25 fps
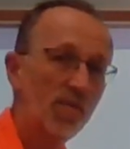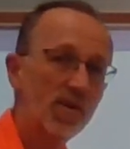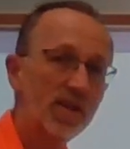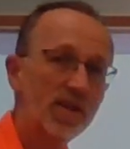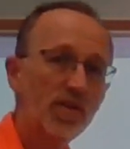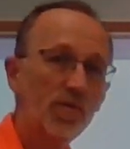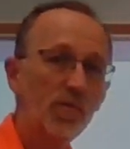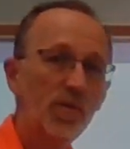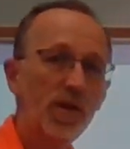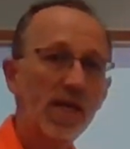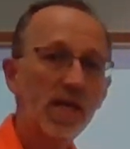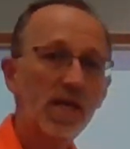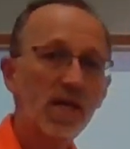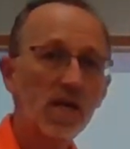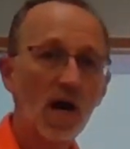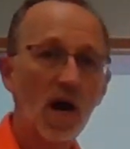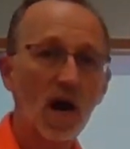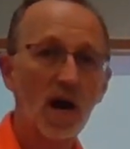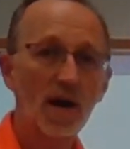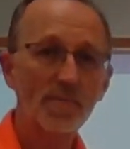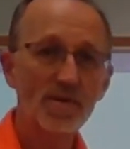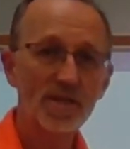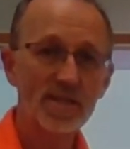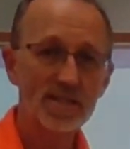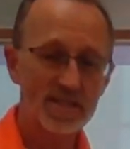with 3
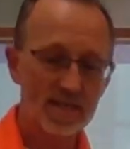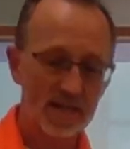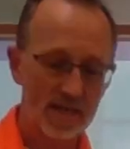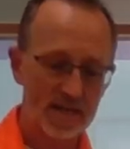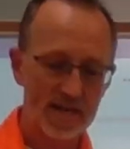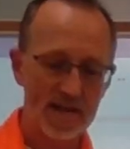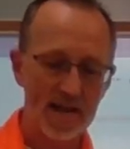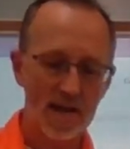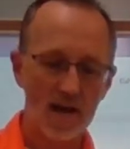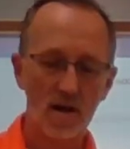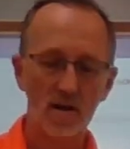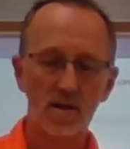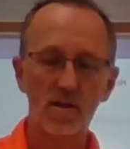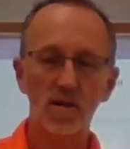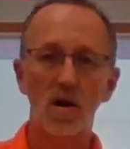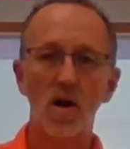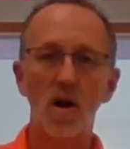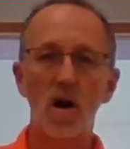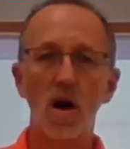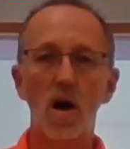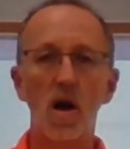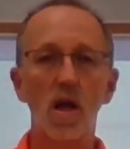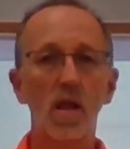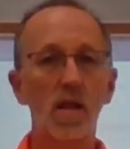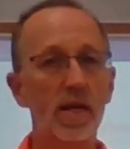carbons in an
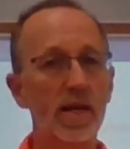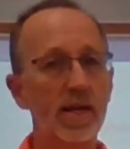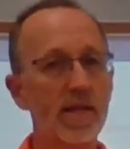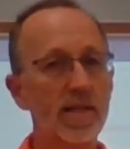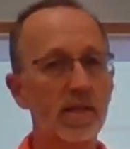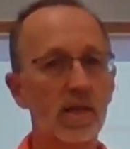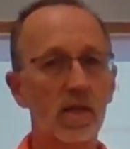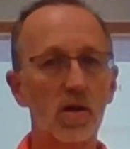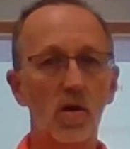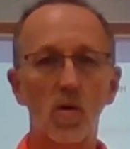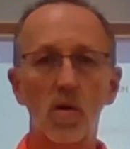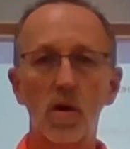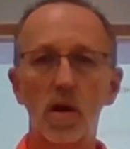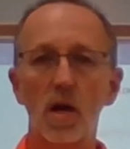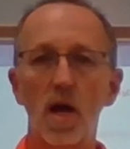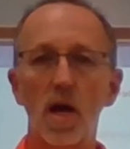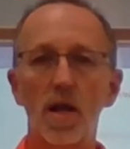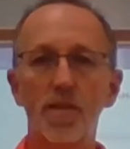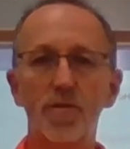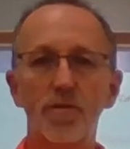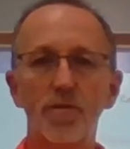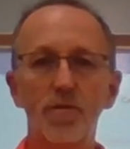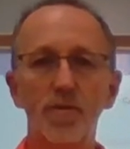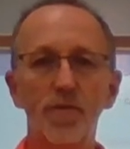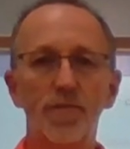alcohol and then going
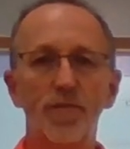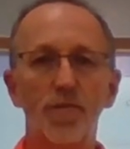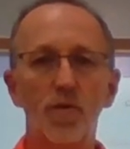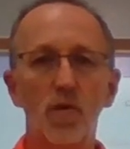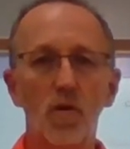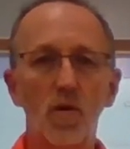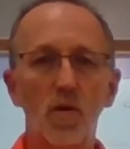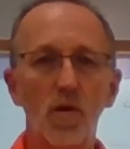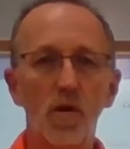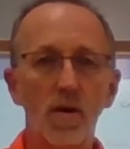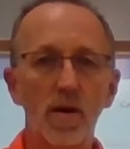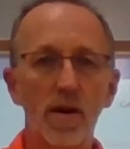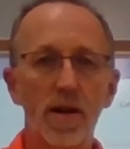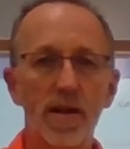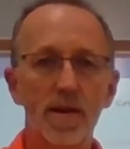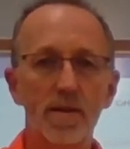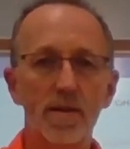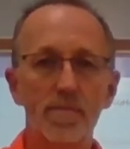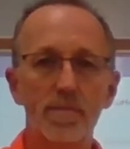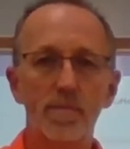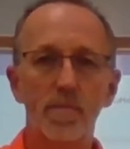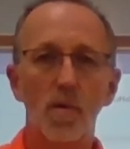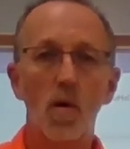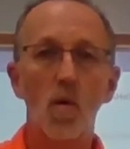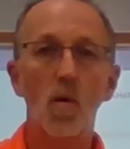on through 4 and
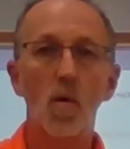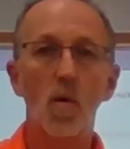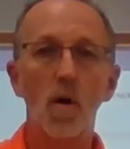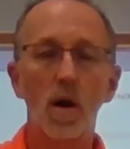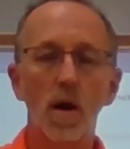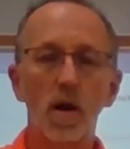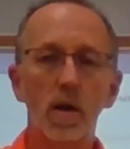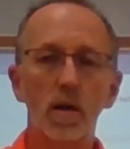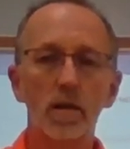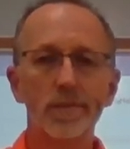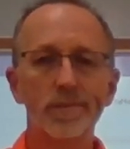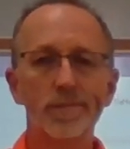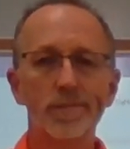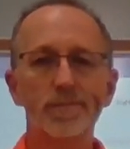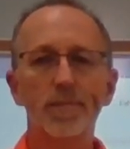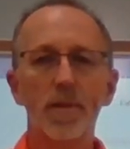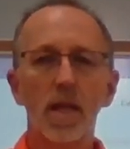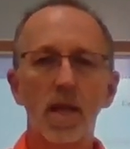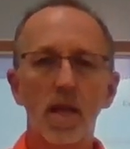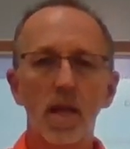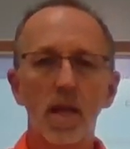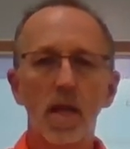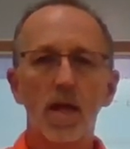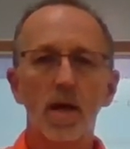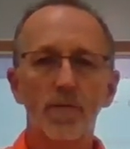more,
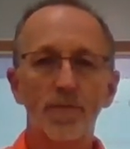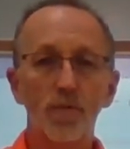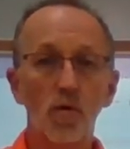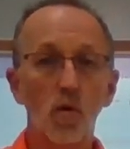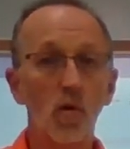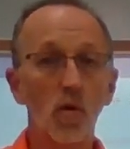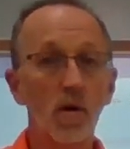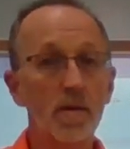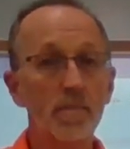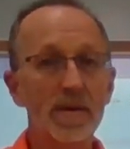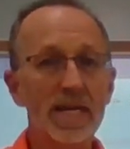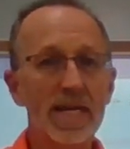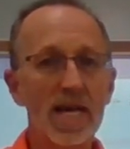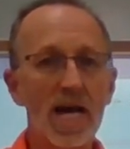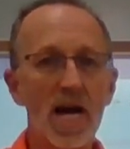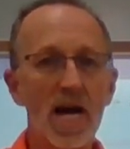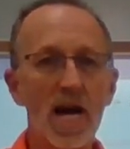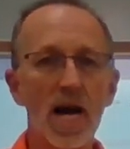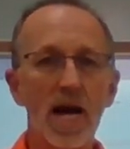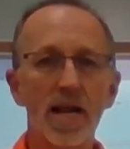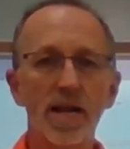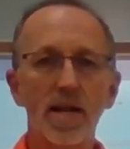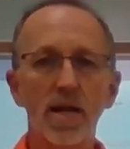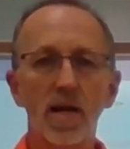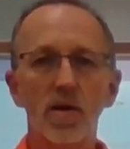4 and
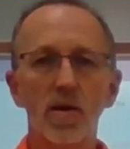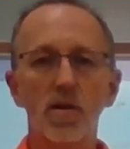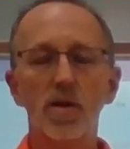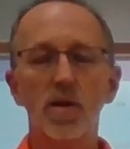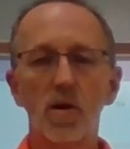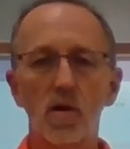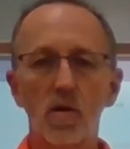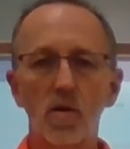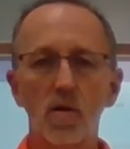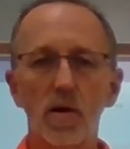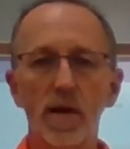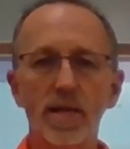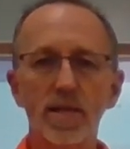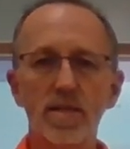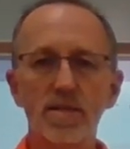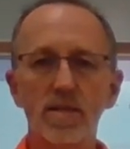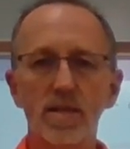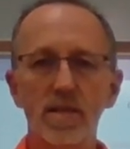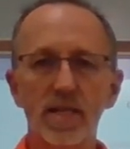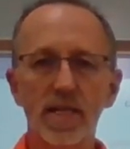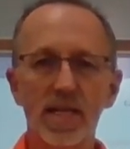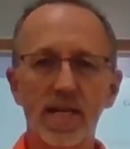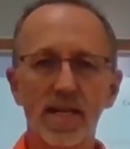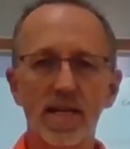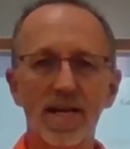beyond, you're going to
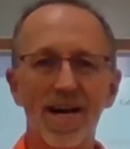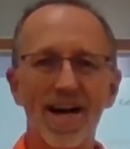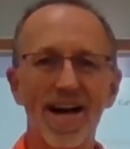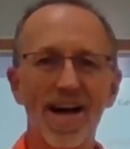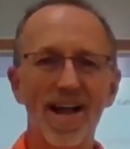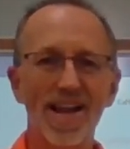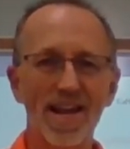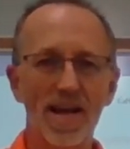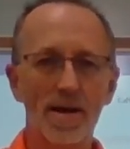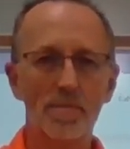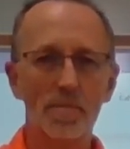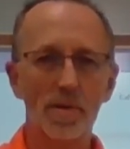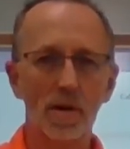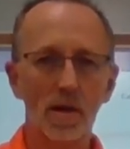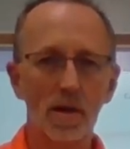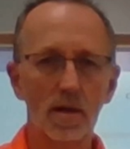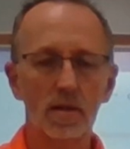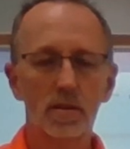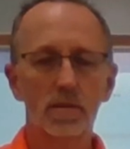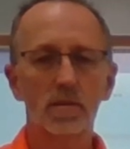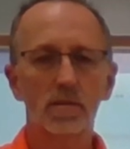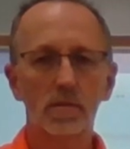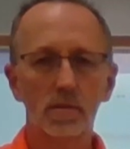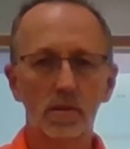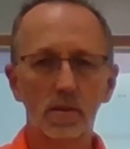need a number,
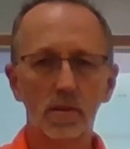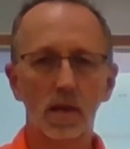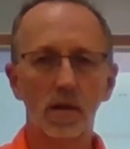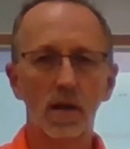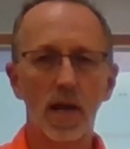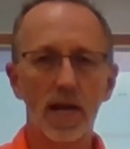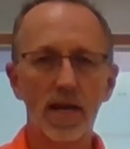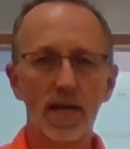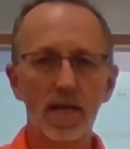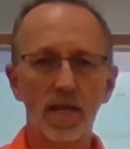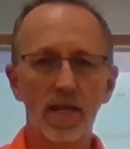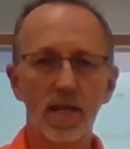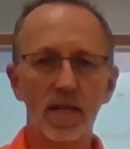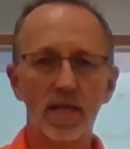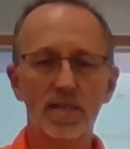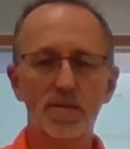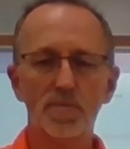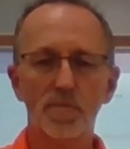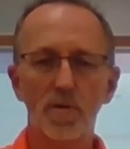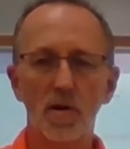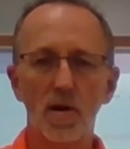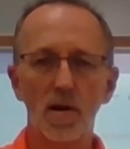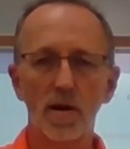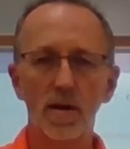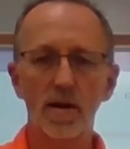all right, as
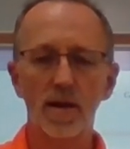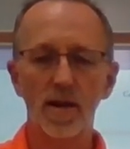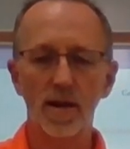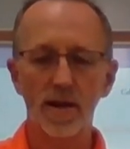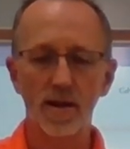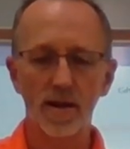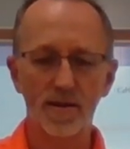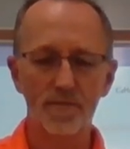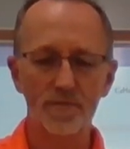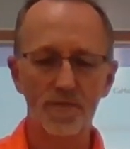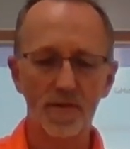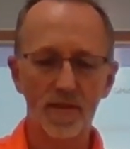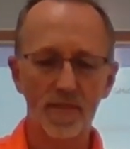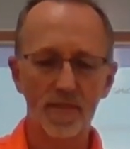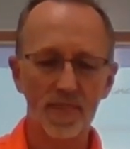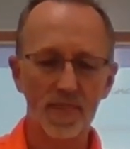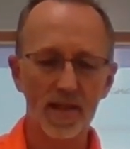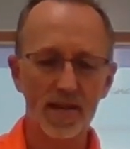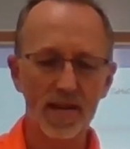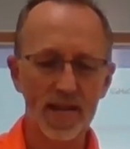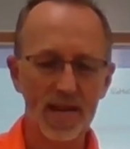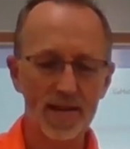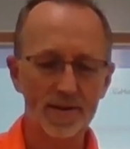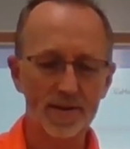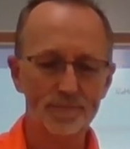part of the
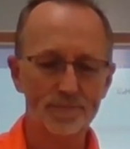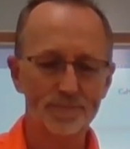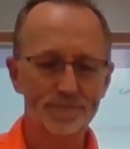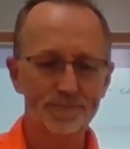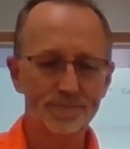name.